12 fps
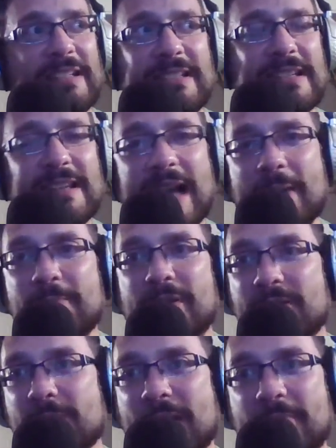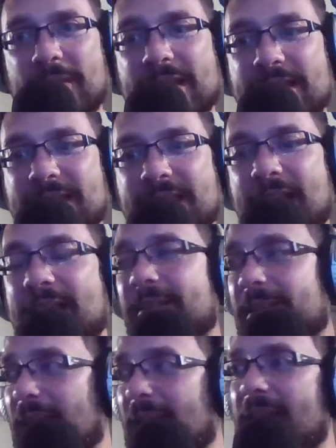did not burn my place down,